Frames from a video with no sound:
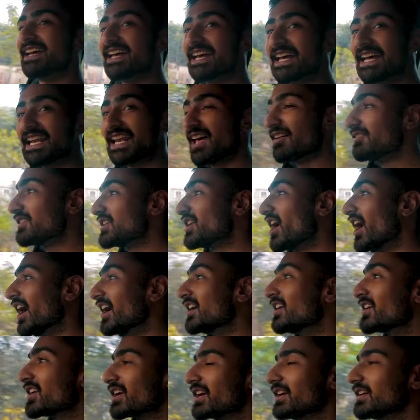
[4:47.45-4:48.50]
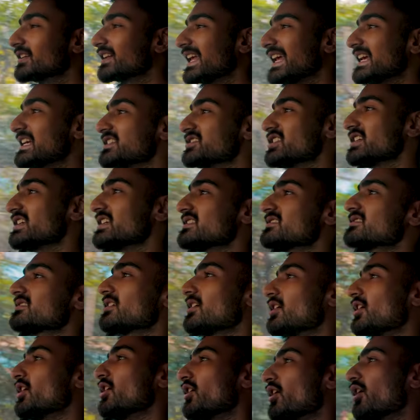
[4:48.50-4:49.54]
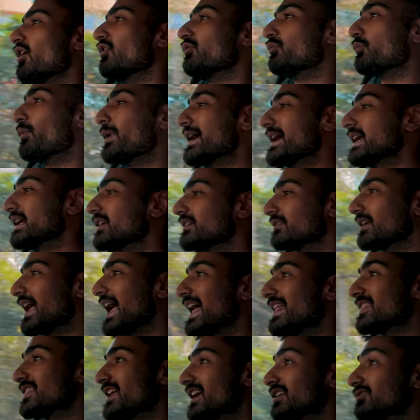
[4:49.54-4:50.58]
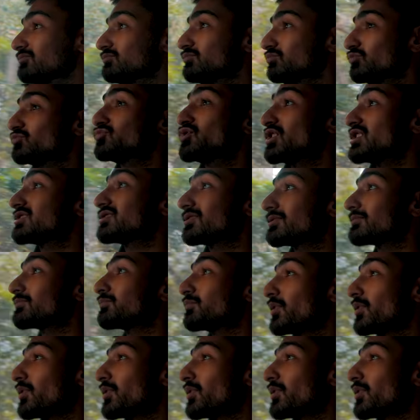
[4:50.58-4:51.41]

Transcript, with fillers: 1100 kgs of weight and then just